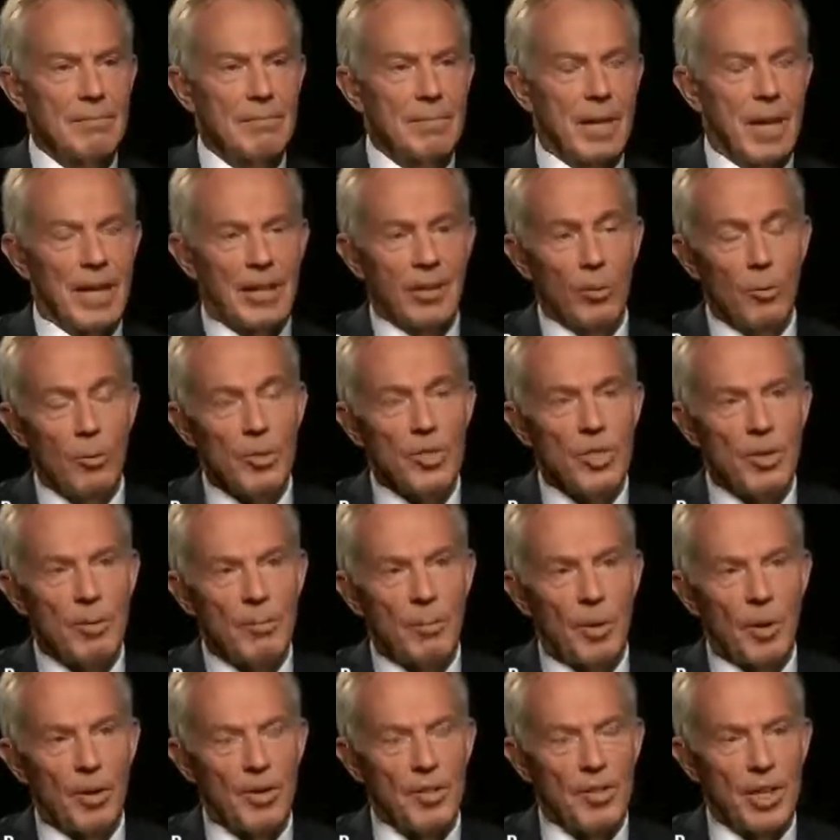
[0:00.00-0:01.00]
I can also
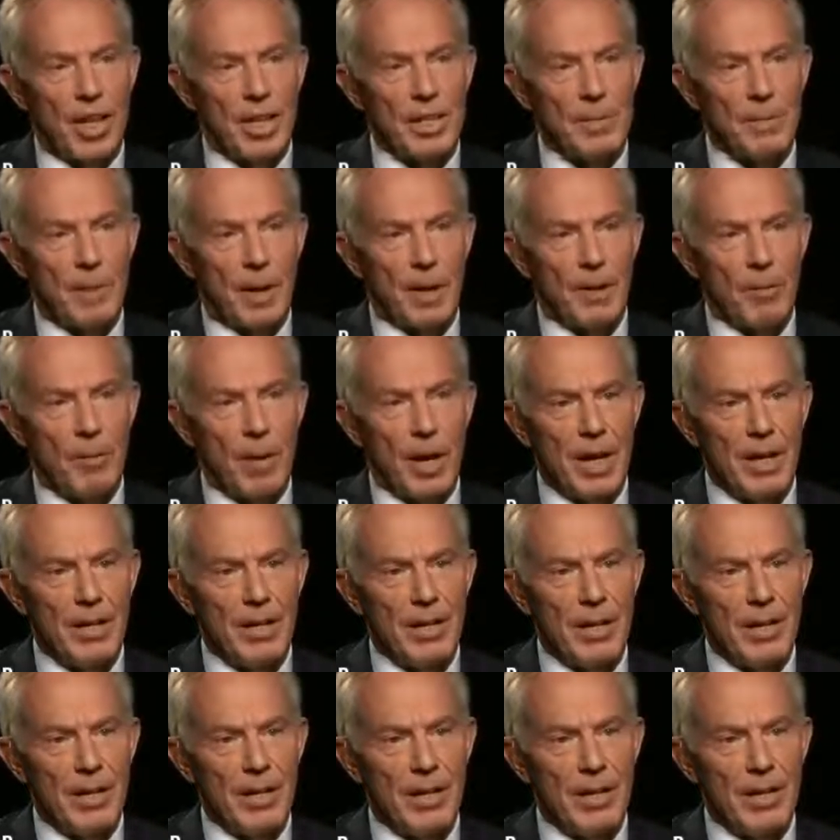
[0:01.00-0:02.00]
apologize, by the way,
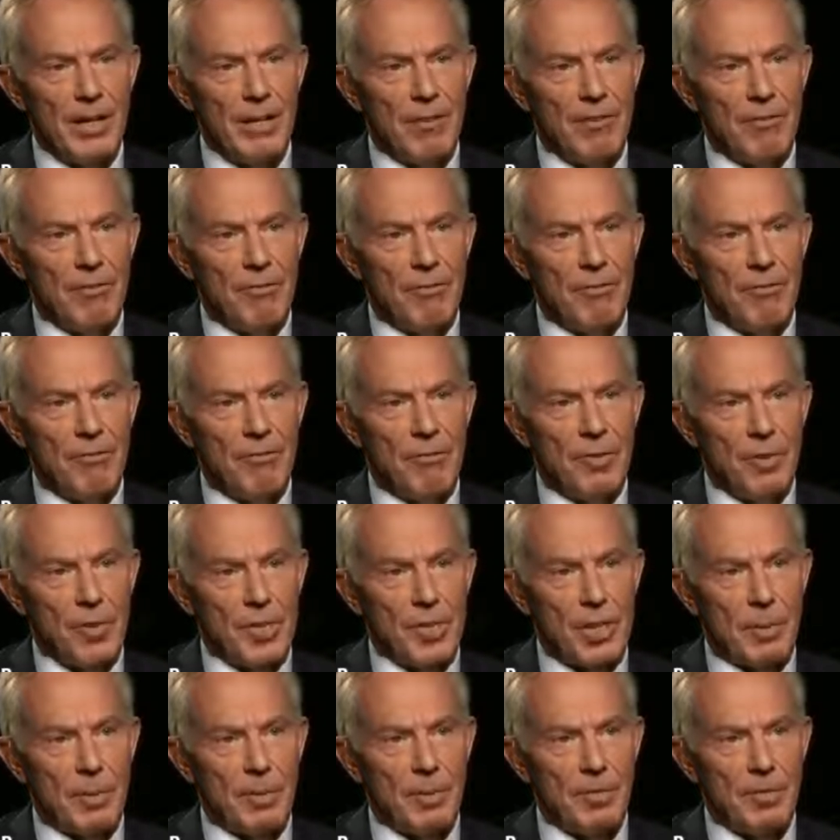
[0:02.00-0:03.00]
for
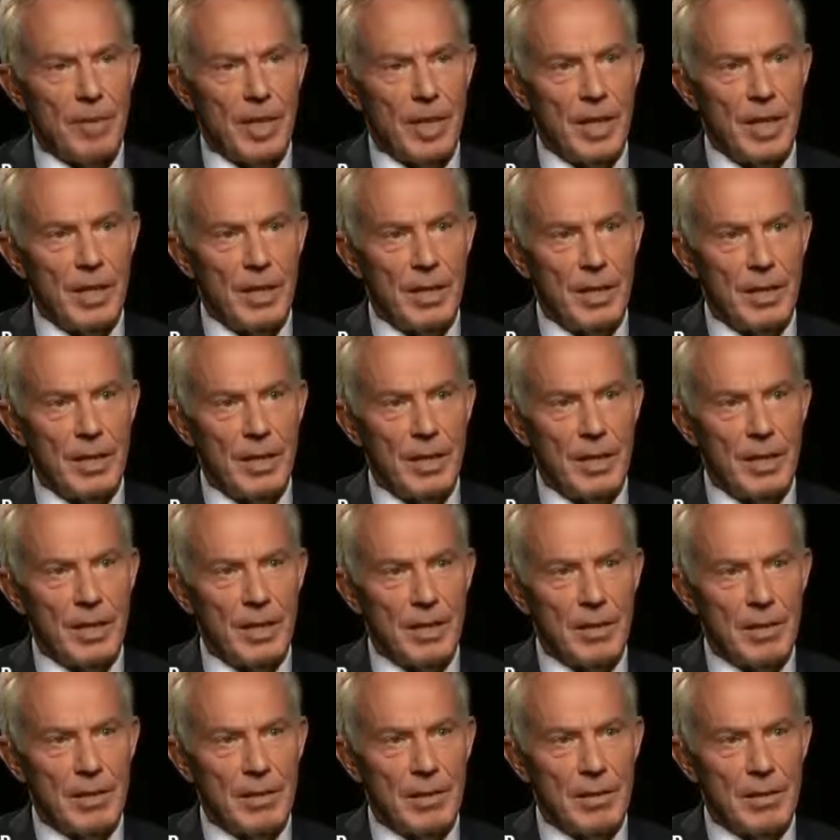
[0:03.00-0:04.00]
some of the
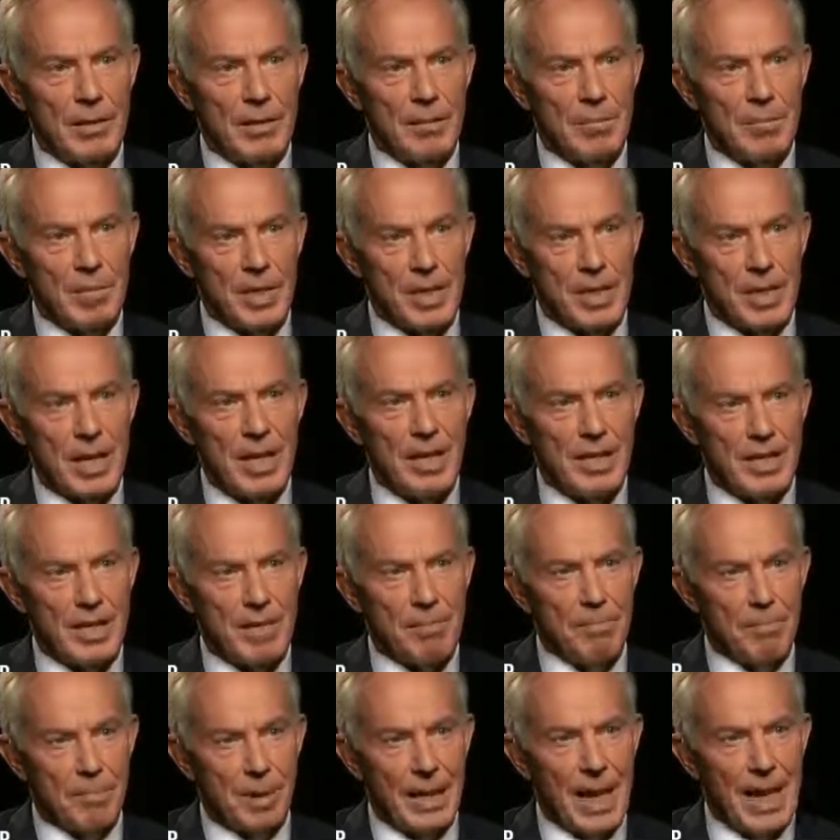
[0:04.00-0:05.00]
mistakes
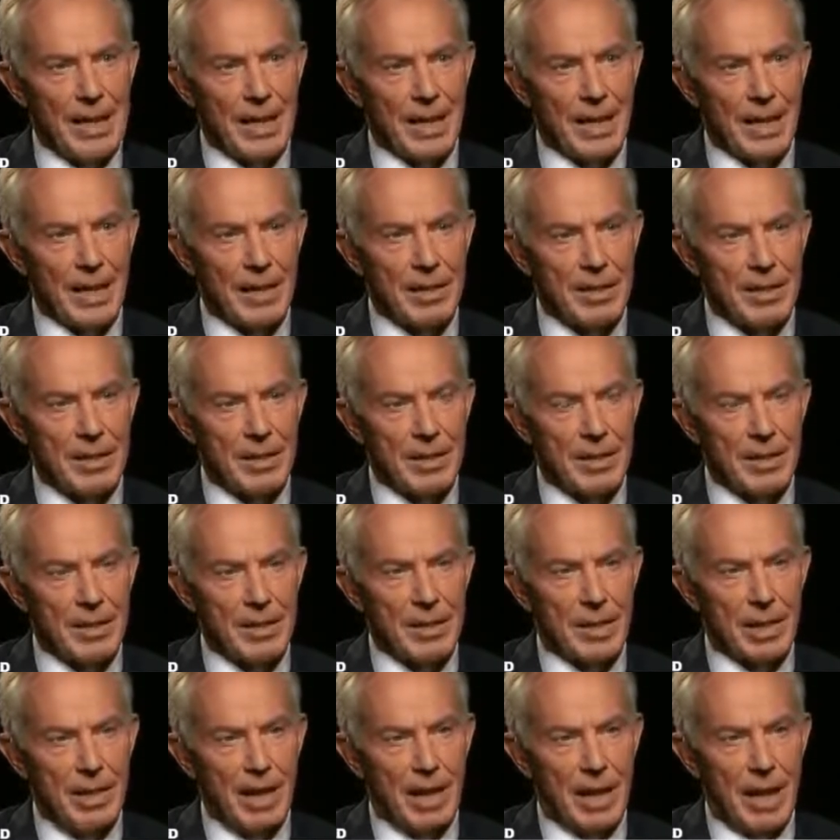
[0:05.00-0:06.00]
in planning, and
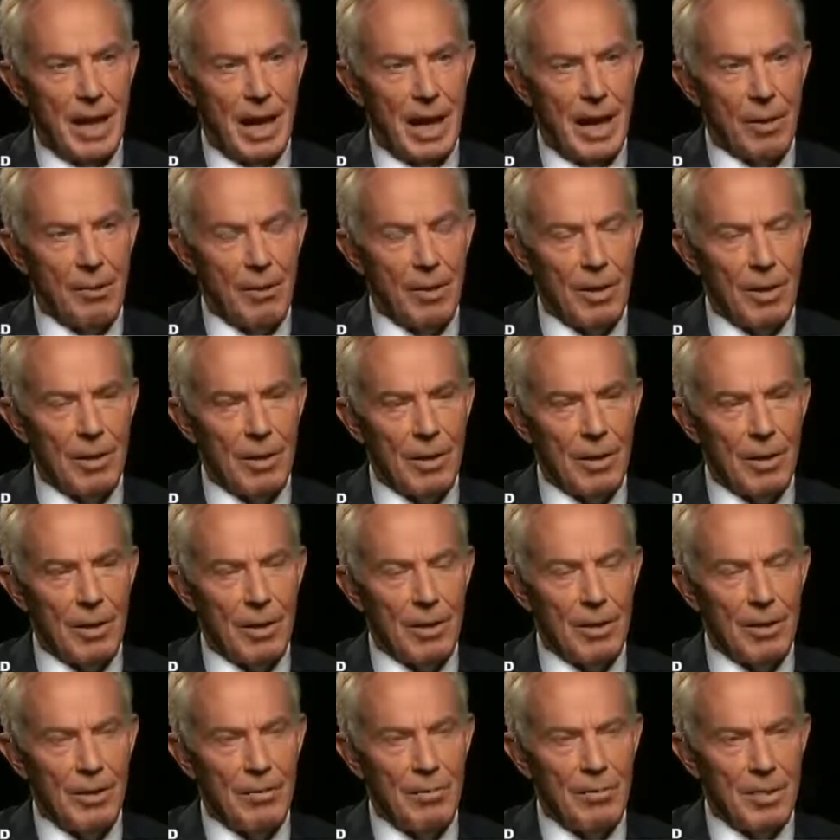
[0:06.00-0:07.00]
certainly our
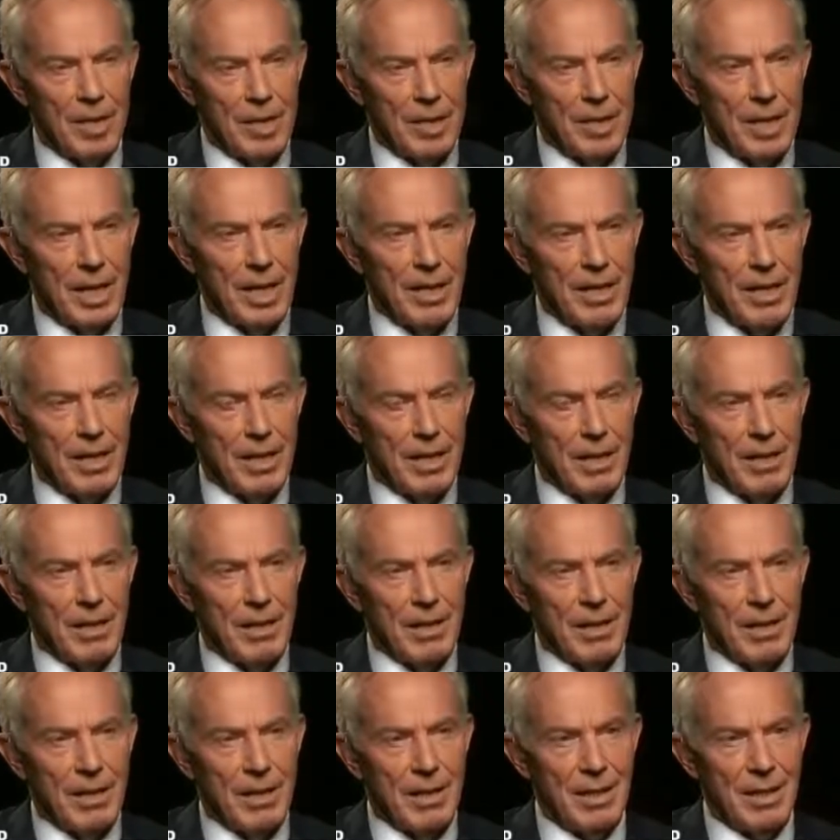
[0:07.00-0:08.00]
mistake
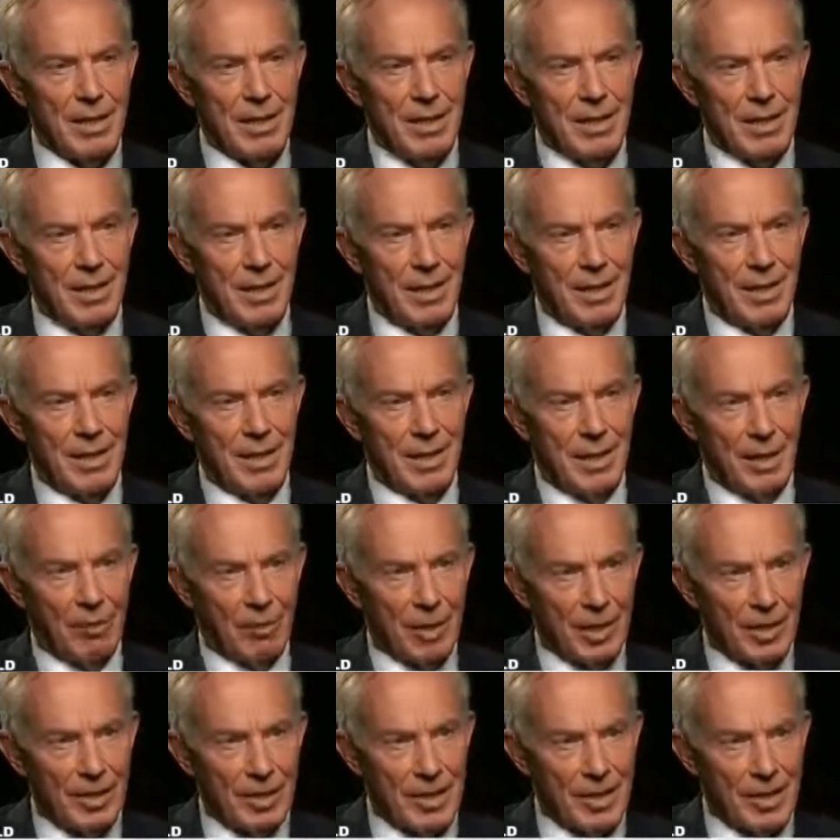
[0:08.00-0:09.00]
in our
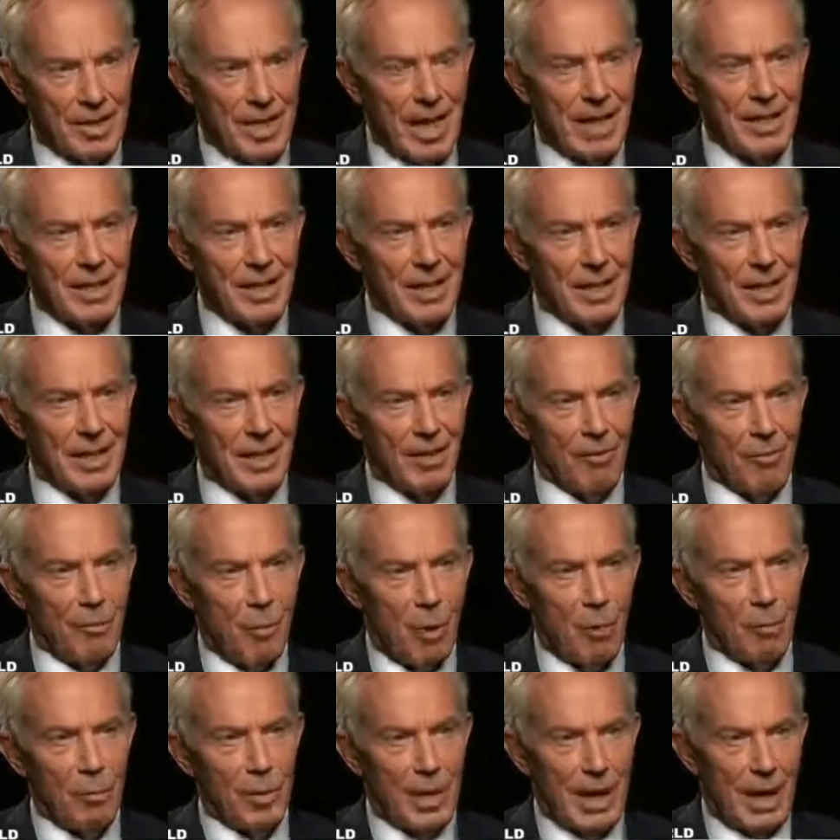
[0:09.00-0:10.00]
understanding of
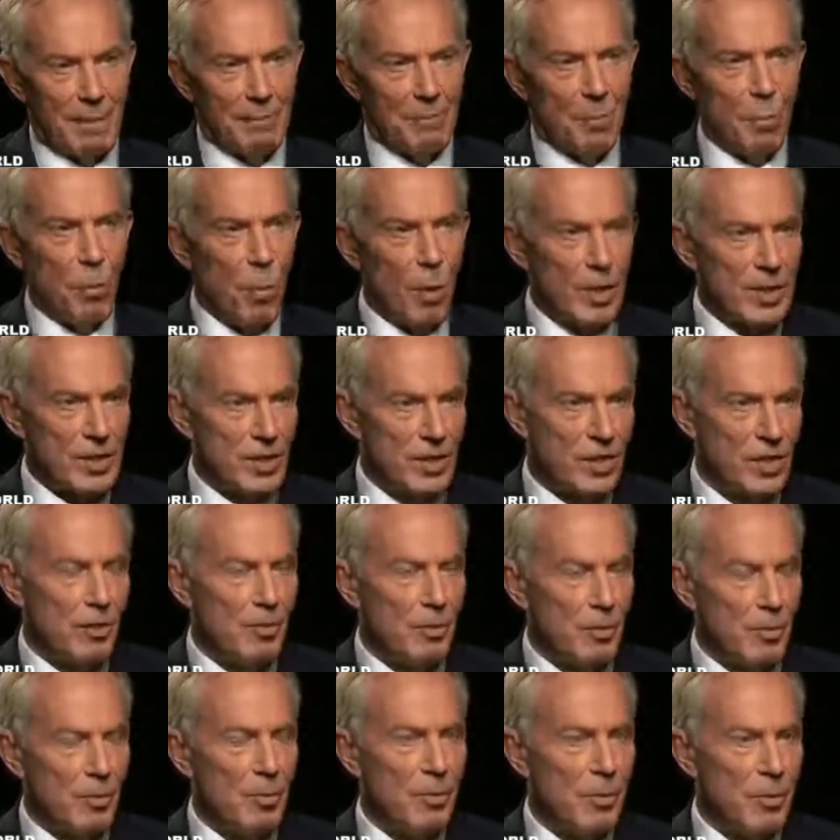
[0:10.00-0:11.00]
what would happen once
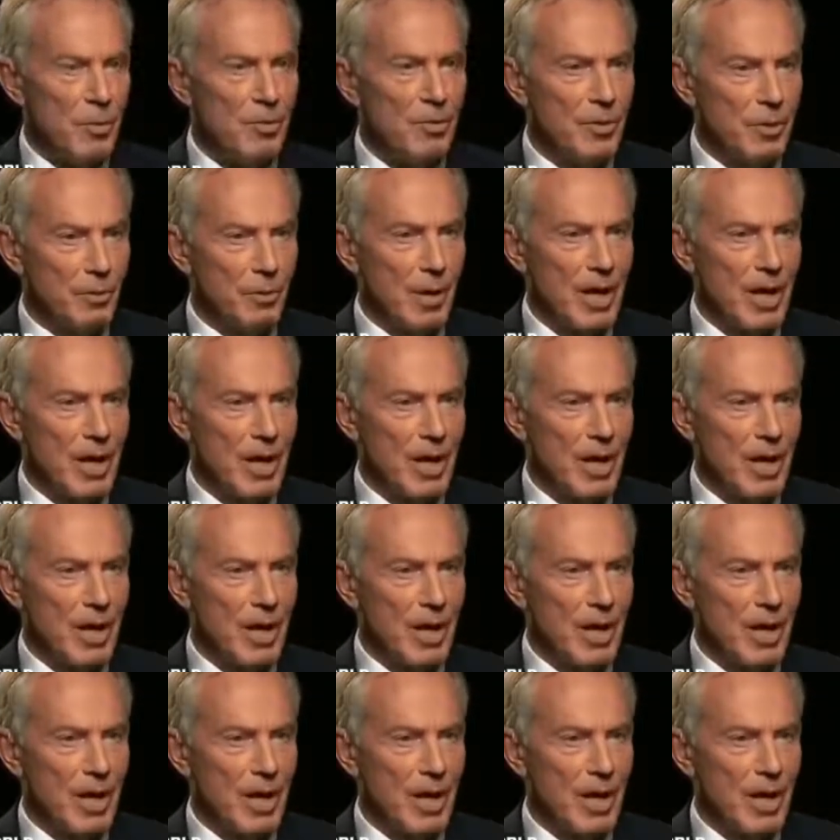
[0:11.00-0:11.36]
you removed the